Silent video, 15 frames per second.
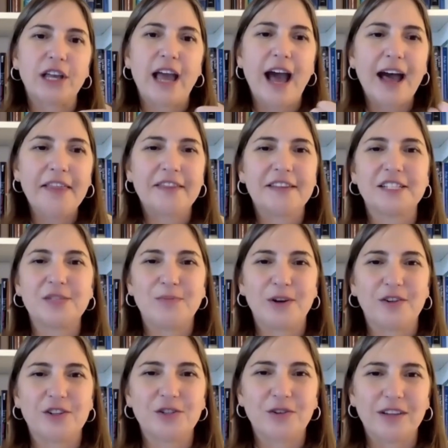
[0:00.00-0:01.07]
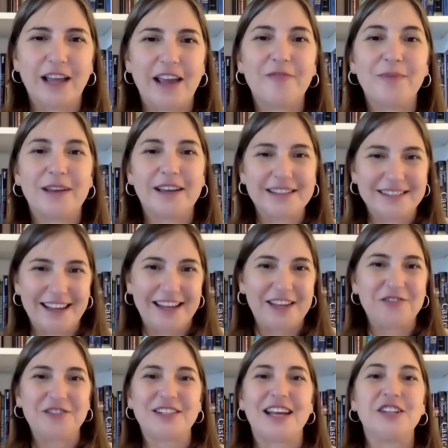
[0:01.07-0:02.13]
had this spiritual life because, like
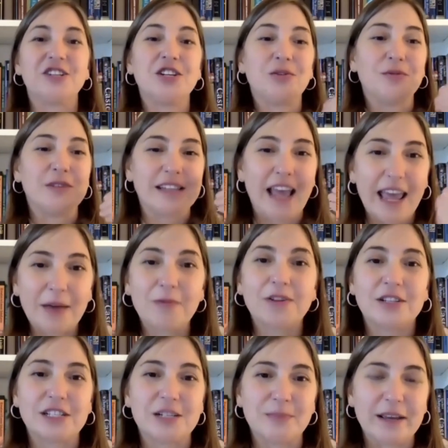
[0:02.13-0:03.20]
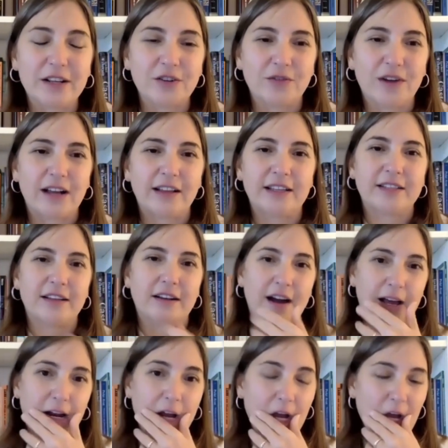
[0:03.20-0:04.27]
you said, she was able to speak directly to
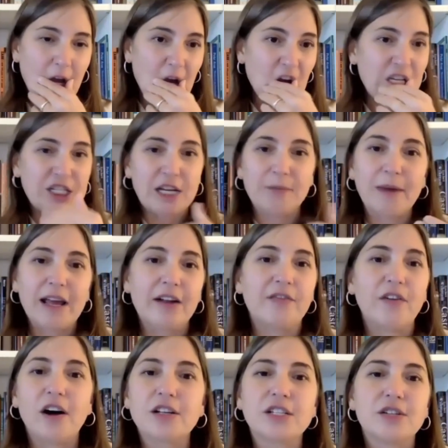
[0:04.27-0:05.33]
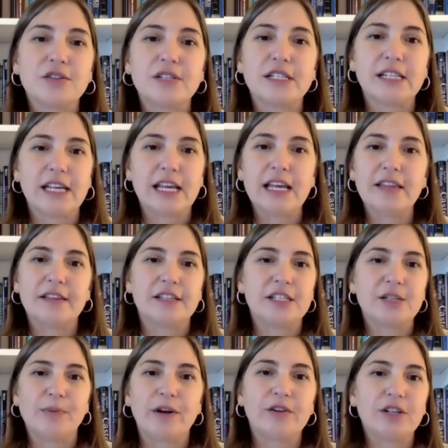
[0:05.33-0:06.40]
God. She might have also seen the
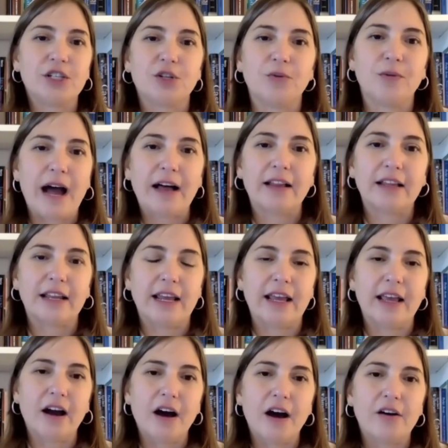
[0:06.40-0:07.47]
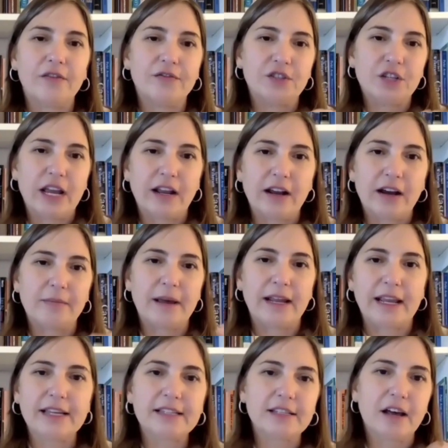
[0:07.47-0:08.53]
spirituality of Jacob and
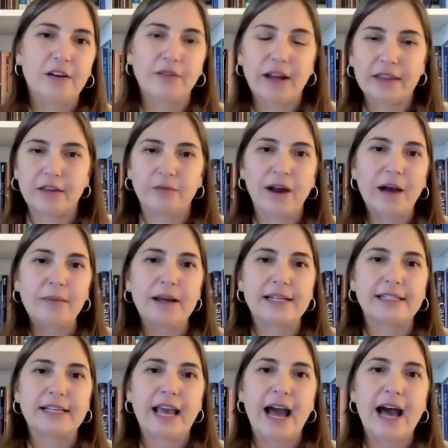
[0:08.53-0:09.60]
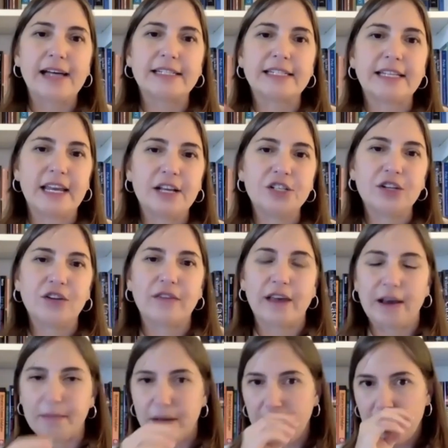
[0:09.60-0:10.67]
Esau, right? The rabbis cast each of
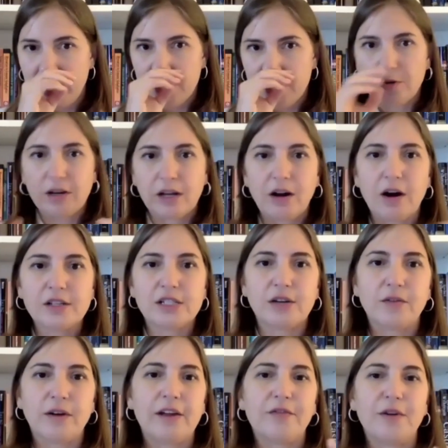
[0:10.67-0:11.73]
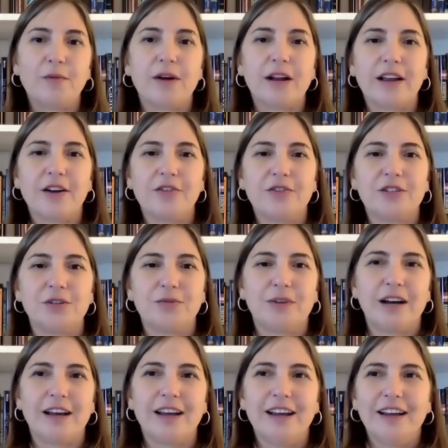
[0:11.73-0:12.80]
them. You can also, right, if we want to go to
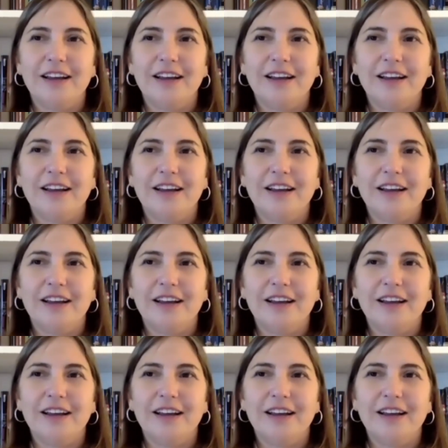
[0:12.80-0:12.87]
an